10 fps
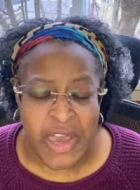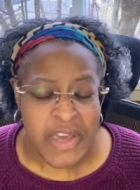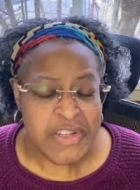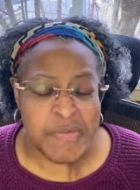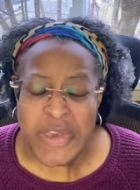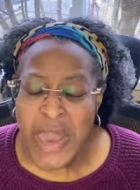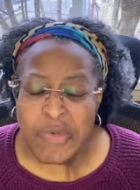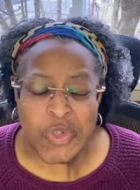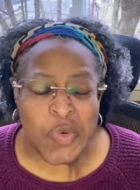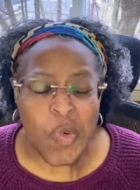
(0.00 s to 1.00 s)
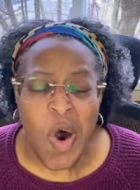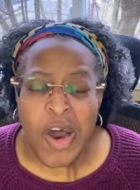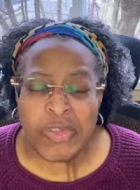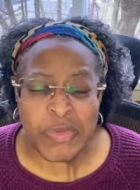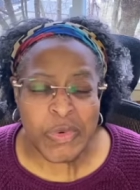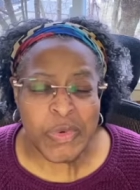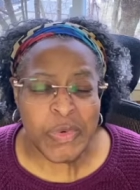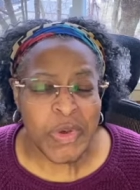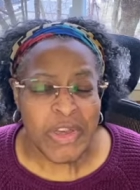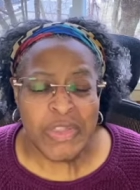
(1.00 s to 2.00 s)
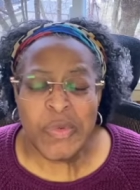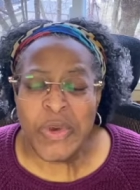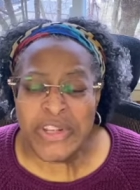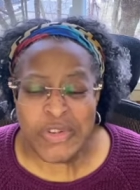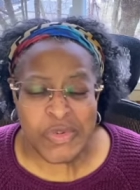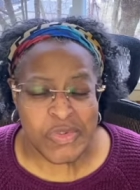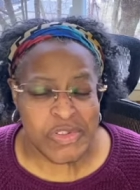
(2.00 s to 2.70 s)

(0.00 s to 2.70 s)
to be able to walk through the windows,